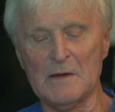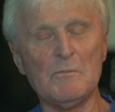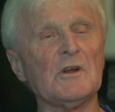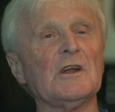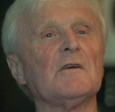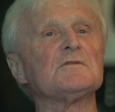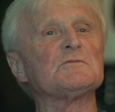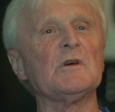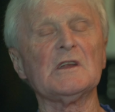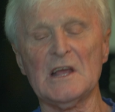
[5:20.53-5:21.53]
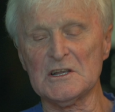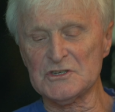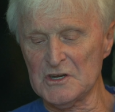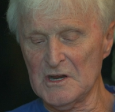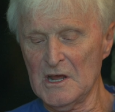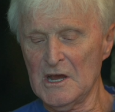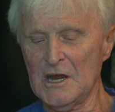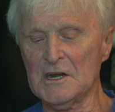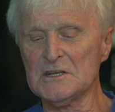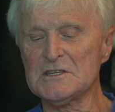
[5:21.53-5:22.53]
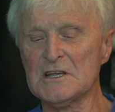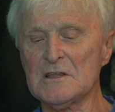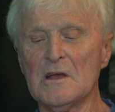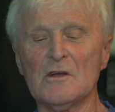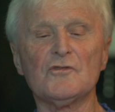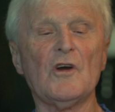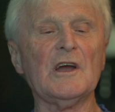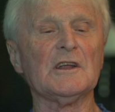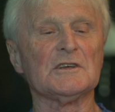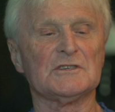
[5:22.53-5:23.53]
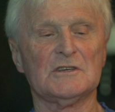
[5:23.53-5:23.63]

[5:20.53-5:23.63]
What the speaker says: put enough spring tension. And he said, try this.